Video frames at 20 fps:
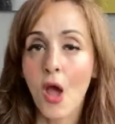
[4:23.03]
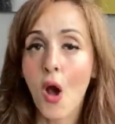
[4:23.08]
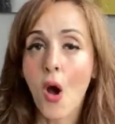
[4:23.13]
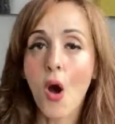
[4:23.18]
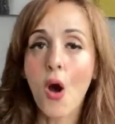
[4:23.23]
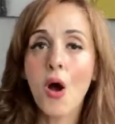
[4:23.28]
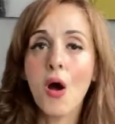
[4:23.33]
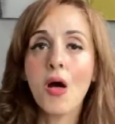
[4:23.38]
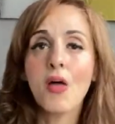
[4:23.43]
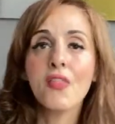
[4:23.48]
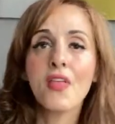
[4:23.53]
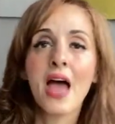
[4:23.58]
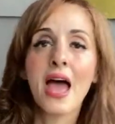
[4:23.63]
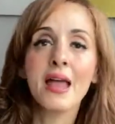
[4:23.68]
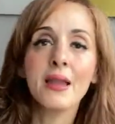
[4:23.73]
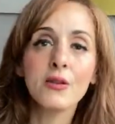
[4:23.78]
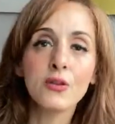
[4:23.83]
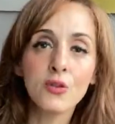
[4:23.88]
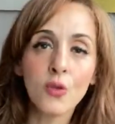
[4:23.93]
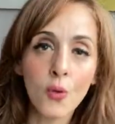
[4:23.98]
all
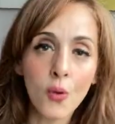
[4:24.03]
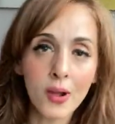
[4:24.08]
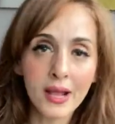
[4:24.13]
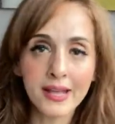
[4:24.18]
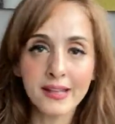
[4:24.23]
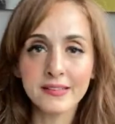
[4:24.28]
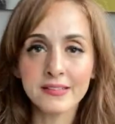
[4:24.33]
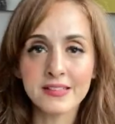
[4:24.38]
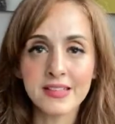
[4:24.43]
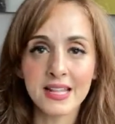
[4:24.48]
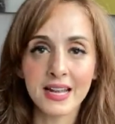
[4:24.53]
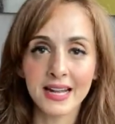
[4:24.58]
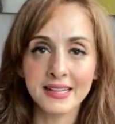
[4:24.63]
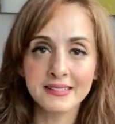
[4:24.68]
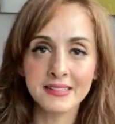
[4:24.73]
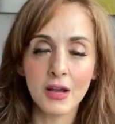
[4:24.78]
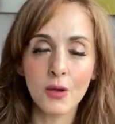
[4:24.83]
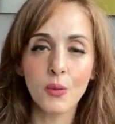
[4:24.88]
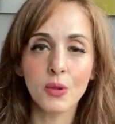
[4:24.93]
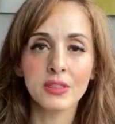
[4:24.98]
that noise that I
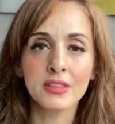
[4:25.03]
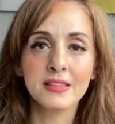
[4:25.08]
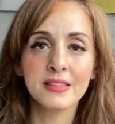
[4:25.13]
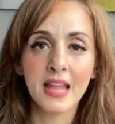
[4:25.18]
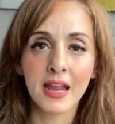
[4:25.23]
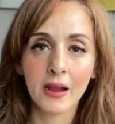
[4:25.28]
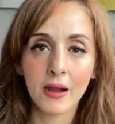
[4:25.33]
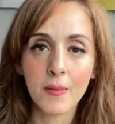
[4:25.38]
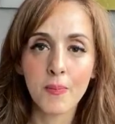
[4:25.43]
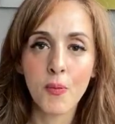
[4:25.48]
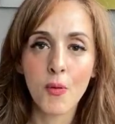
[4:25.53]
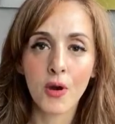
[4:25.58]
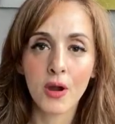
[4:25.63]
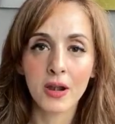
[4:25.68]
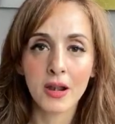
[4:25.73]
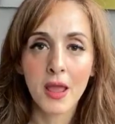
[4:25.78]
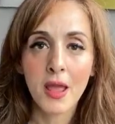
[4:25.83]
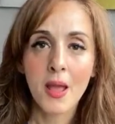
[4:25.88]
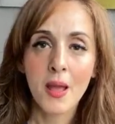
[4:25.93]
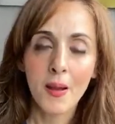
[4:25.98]
dealt with in the
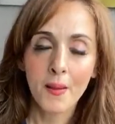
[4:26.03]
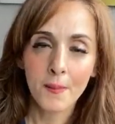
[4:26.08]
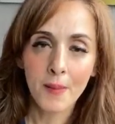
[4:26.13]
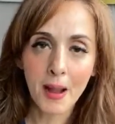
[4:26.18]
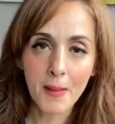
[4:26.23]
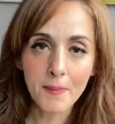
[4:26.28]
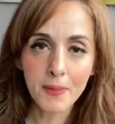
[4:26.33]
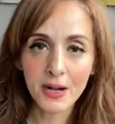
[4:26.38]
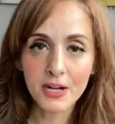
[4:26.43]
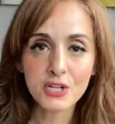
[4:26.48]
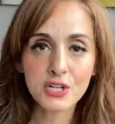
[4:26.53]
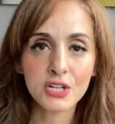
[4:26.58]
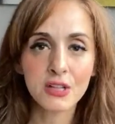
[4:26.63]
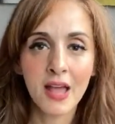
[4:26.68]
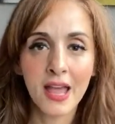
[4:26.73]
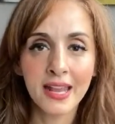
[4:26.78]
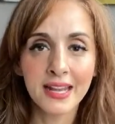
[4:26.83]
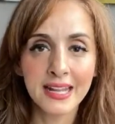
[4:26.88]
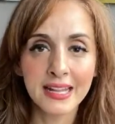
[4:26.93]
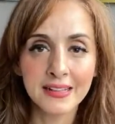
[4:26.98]
airport, my
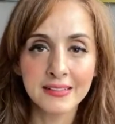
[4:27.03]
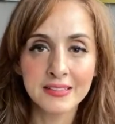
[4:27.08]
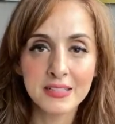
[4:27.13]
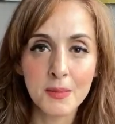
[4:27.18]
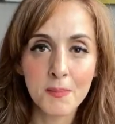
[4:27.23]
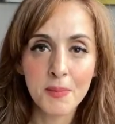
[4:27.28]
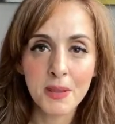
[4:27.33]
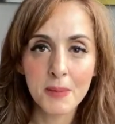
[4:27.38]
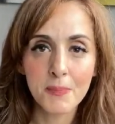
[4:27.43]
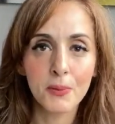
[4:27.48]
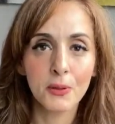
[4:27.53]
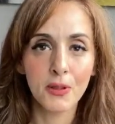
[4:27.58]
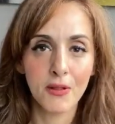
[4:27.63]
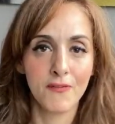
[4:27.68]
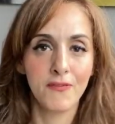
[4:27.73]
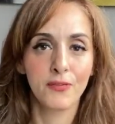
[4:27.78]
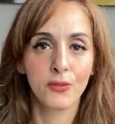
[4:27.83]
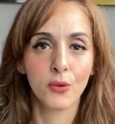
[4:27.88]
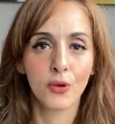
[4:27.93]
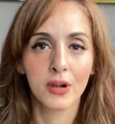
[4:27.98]
punchline is the people
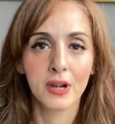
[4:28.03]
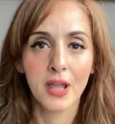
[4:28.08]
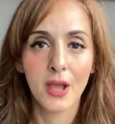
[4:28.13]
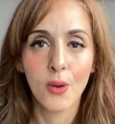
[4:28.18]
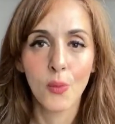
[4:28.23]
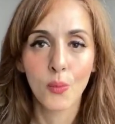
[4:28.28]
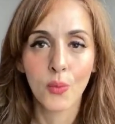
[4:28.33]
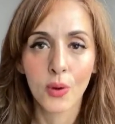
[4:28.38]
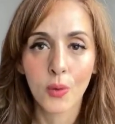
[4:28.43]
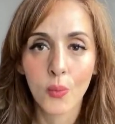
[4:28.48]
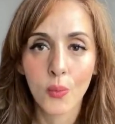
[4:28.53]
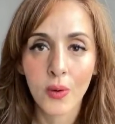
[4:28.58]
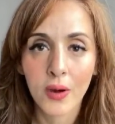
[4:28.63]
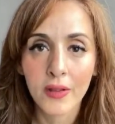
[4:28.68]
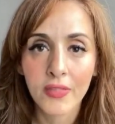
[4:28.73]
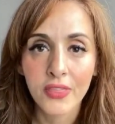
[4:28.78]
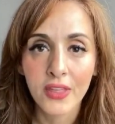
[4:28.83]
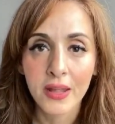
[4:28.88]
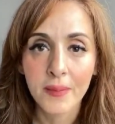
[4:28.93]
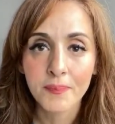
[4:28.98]
of Florida were
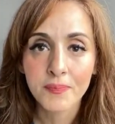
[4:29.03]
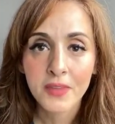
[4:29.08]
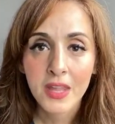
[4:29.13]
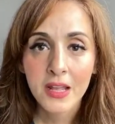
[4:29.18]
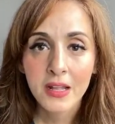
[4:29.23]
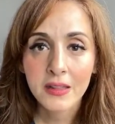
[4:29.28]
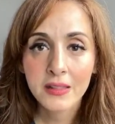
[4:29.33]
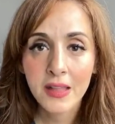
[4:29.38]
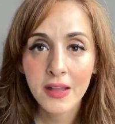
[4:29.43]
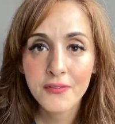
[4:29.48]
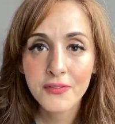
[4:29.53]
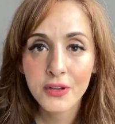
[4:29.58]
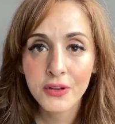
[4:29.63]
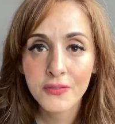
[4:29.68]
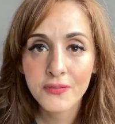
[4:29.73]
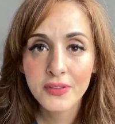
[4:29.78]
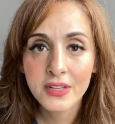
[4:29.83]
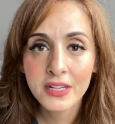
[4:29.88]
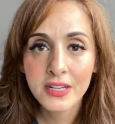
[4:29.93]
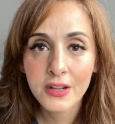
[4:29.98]
worth it. Love your
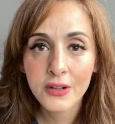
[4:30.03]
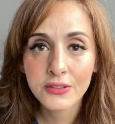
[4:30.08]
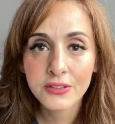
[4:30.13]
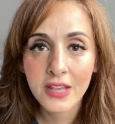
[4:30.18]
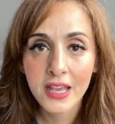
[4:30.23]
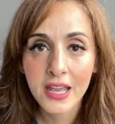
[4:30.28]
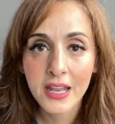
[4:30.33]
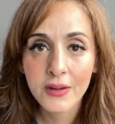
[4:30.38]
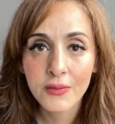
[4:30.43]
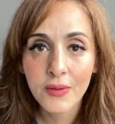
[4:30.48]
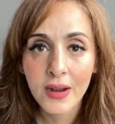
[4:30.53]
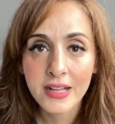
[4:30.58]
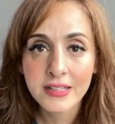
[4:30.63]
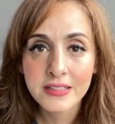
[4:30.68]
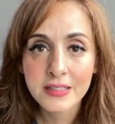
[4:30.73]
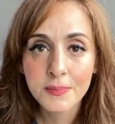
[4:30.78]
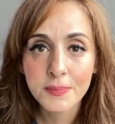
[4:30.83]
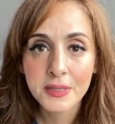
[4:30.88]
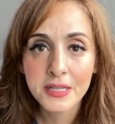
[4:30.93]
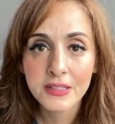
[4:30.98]
videos and
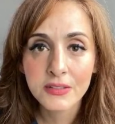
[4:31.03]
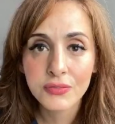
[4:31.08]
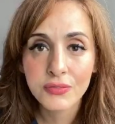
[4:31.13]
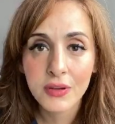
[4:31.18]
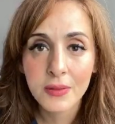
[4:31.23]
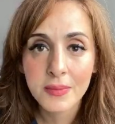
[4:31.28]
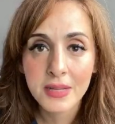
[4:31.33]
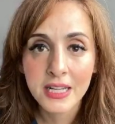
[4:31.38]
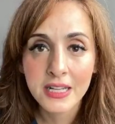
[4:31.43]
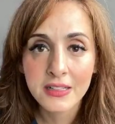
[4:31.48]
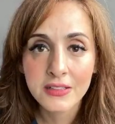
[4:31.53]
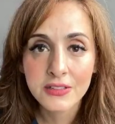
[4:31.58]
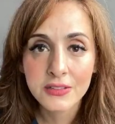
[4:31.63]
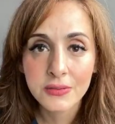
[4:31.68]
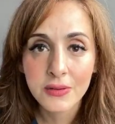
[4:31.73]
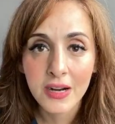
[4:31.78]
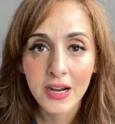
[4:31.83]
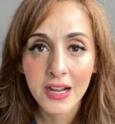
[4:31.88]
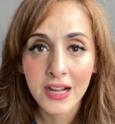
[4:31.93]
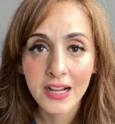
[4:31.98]
recipes from
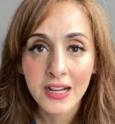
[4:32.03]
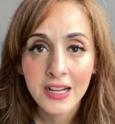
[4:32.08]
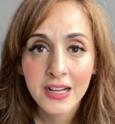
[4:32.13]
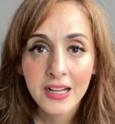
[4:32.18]
Isra.